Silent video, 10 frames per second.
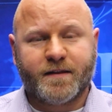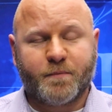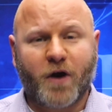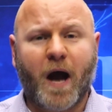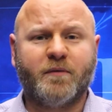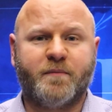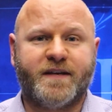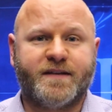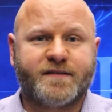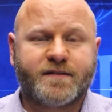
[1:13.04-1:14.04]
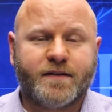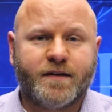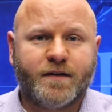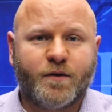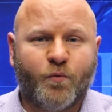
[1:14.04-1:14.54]
The problem is,
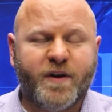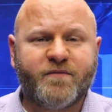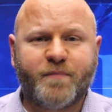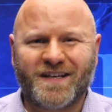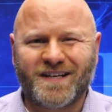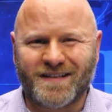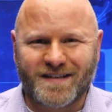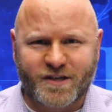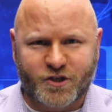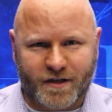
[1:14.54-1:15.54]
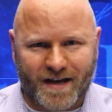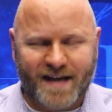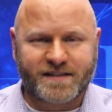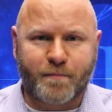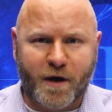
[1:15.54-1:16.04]
we have been conditioned
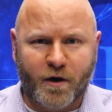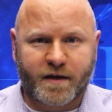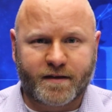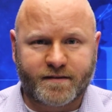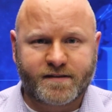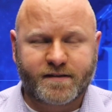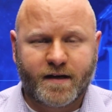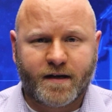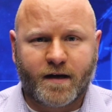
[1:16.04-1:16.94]
as Americans,